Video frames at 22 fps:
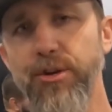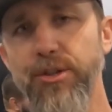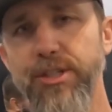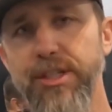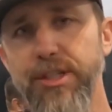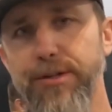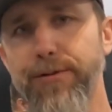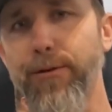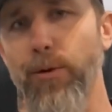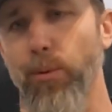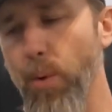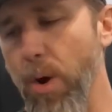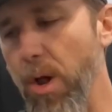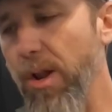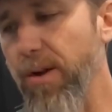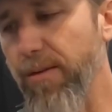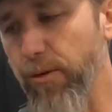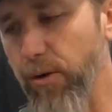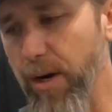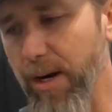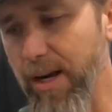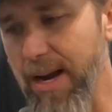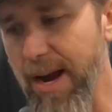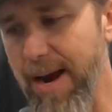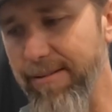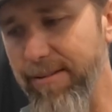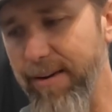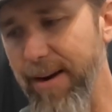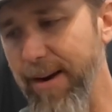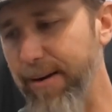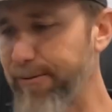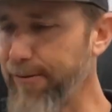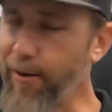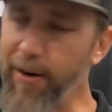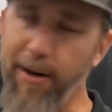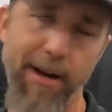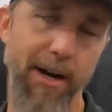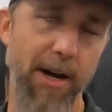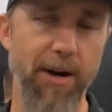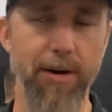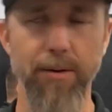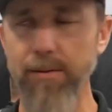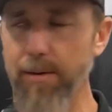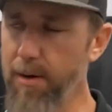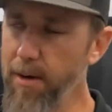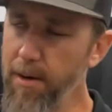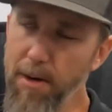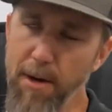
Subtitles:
use this for rollover recovery for, you know,